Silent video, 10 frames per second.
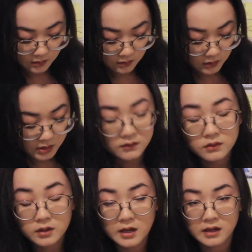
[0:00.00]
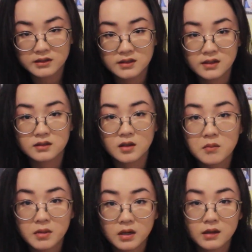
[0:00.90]
The reason for that is that
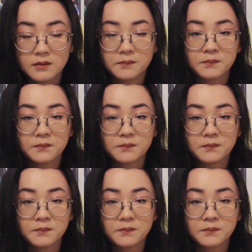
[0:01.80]
somebody